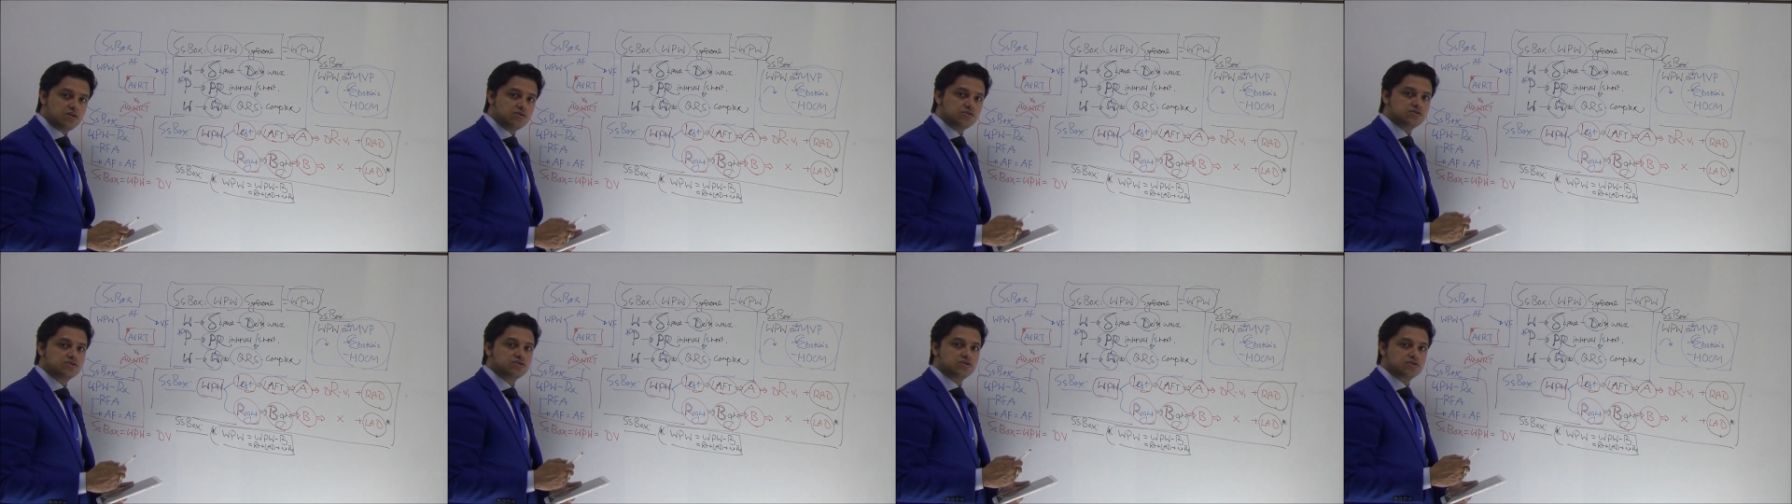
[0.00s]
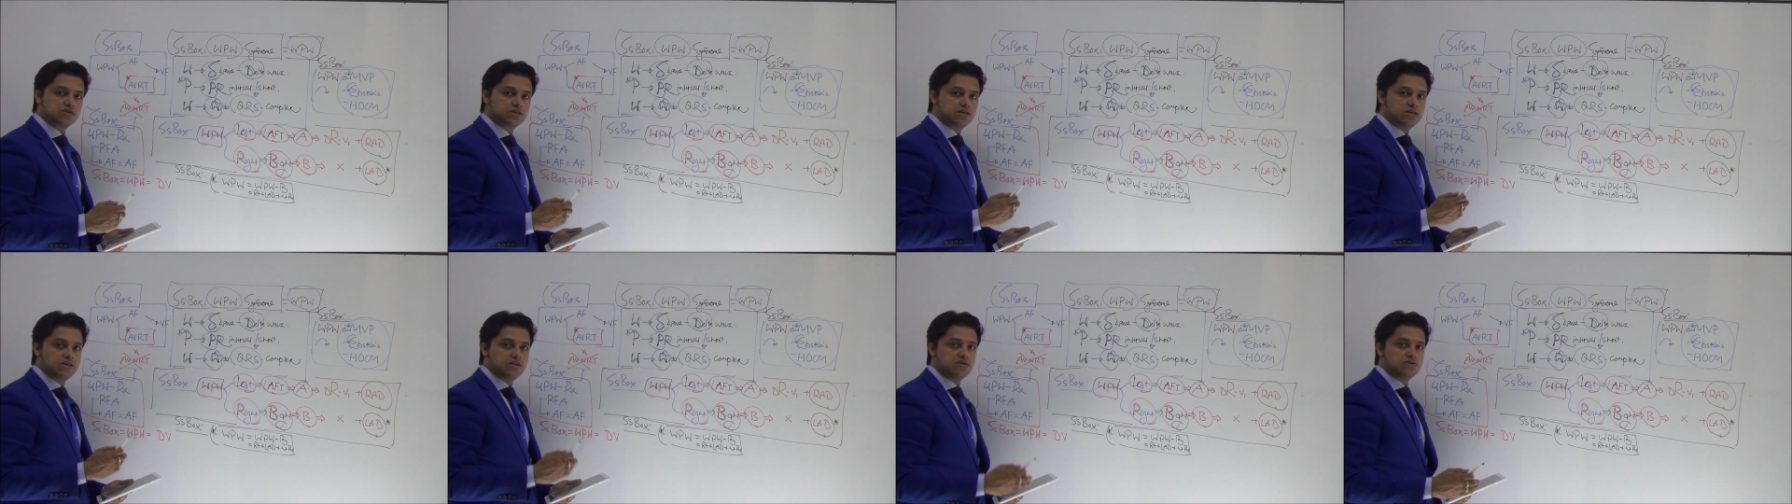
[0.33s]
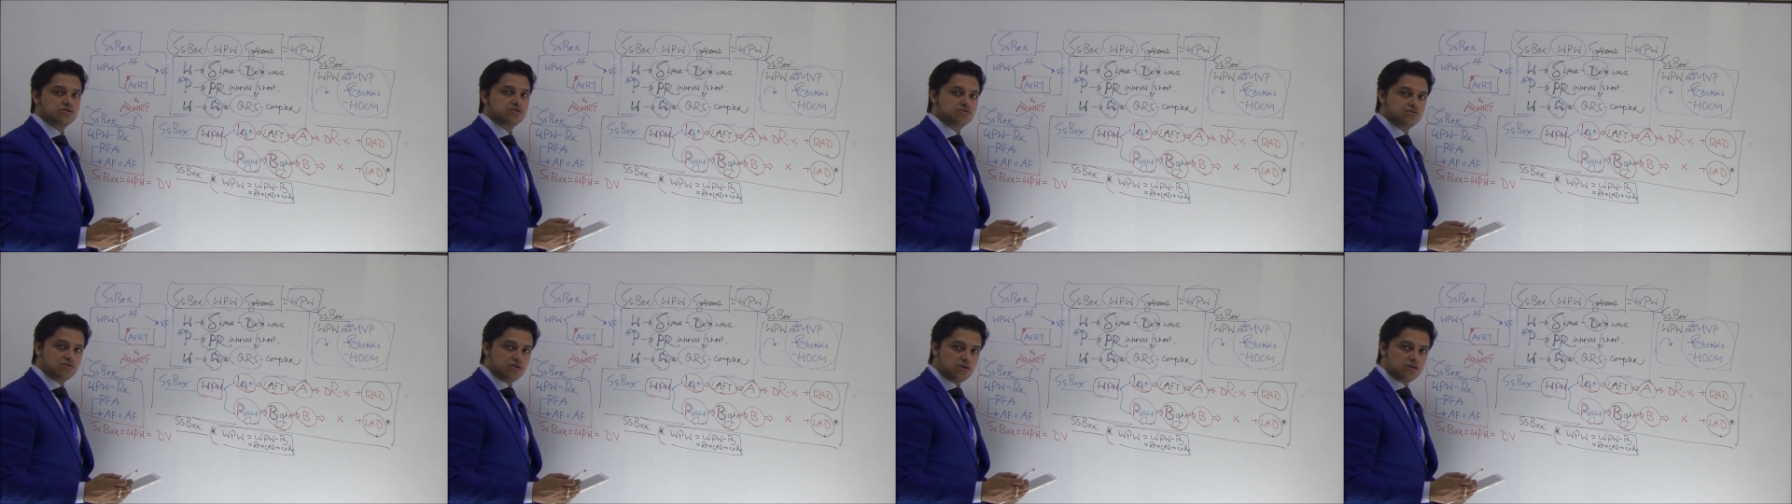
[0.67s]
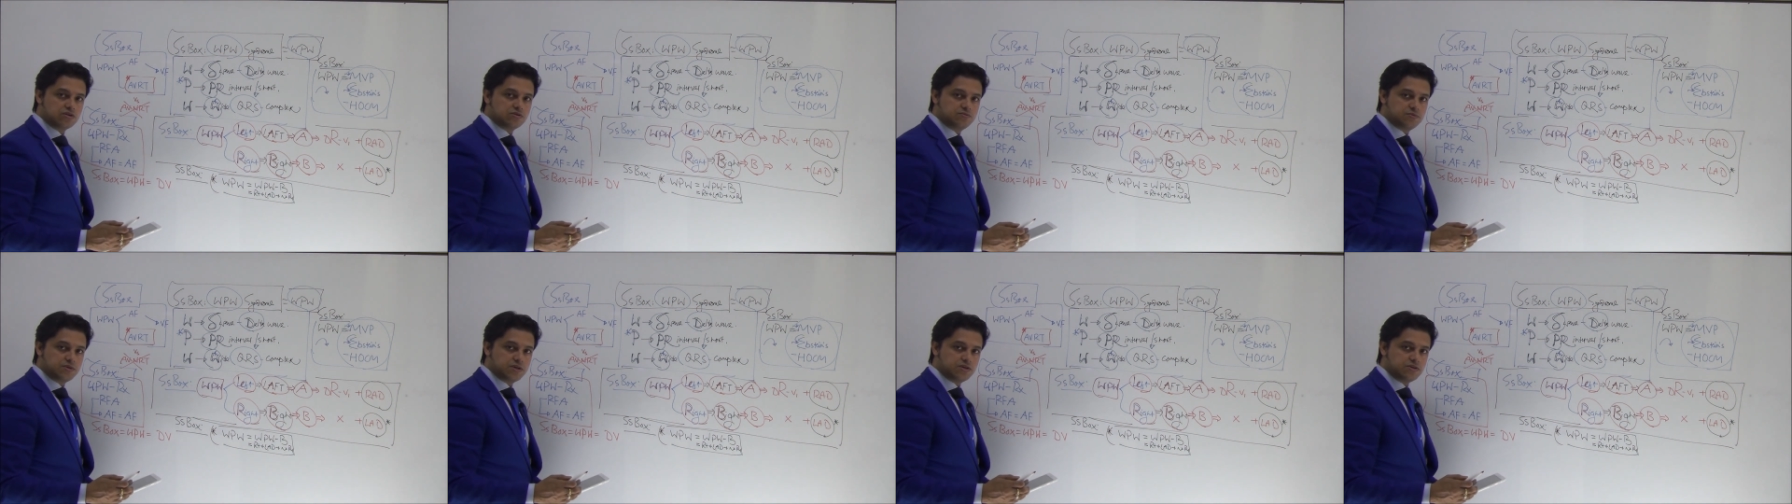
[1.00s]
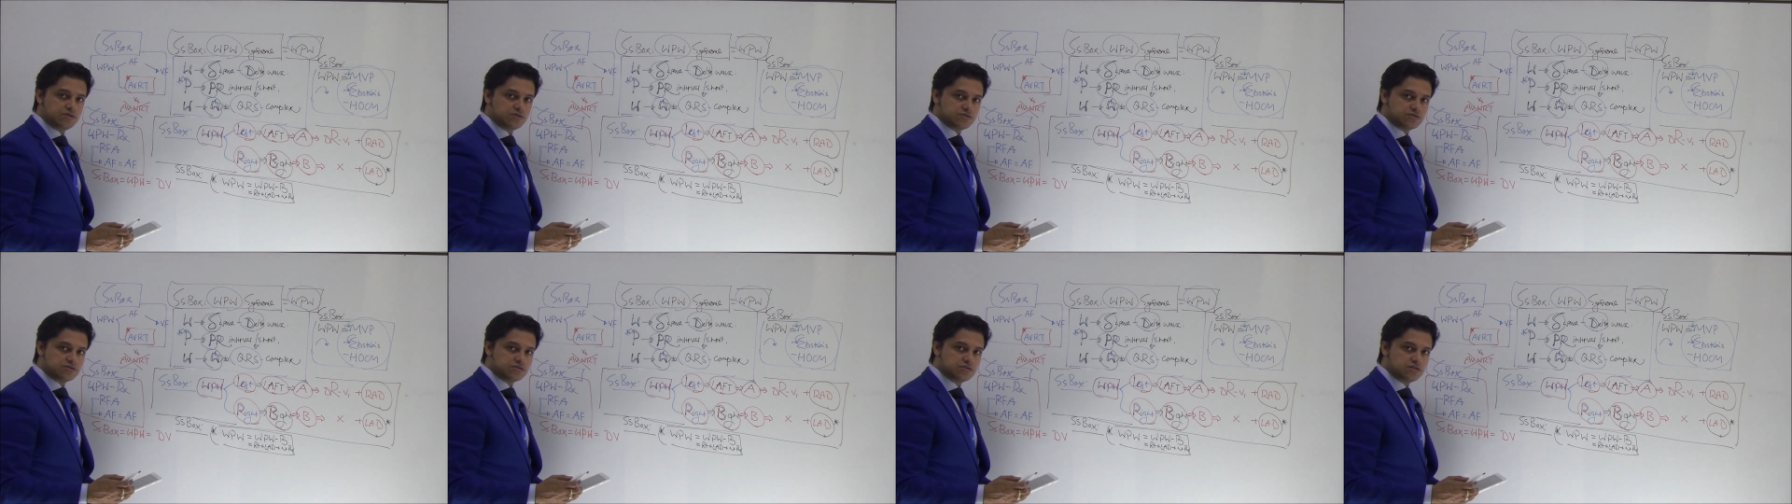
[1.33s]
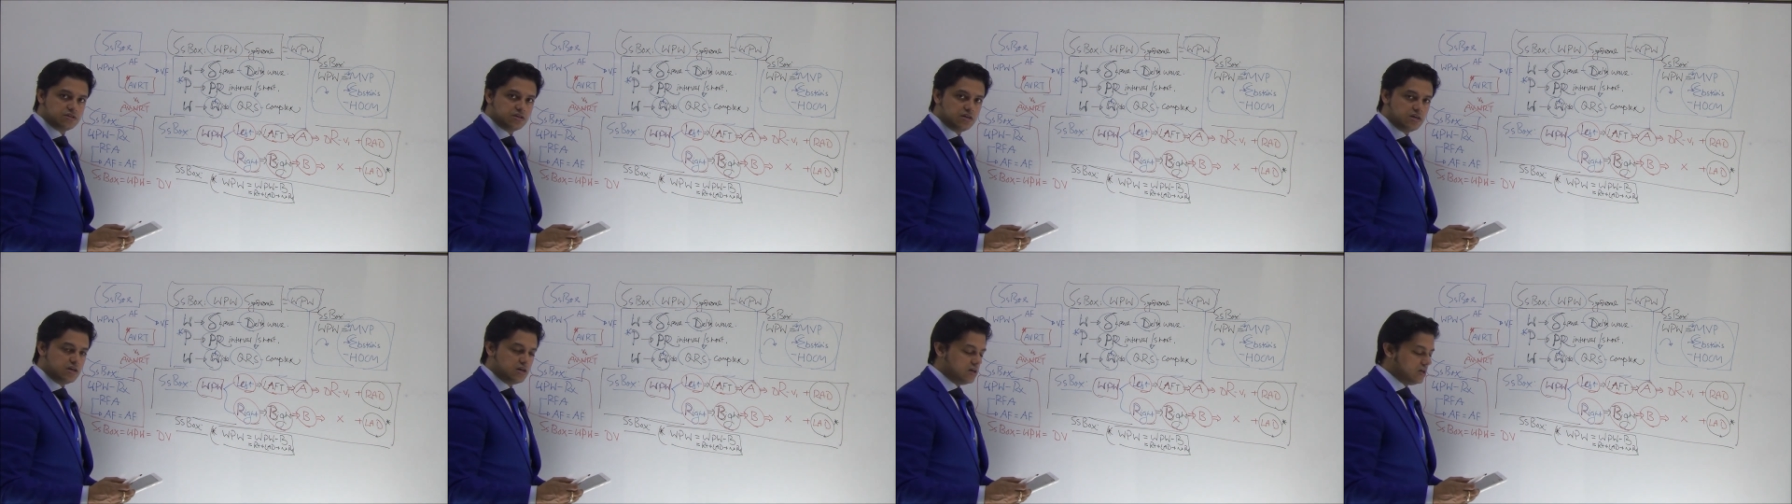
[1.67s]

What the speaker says: also should not be used.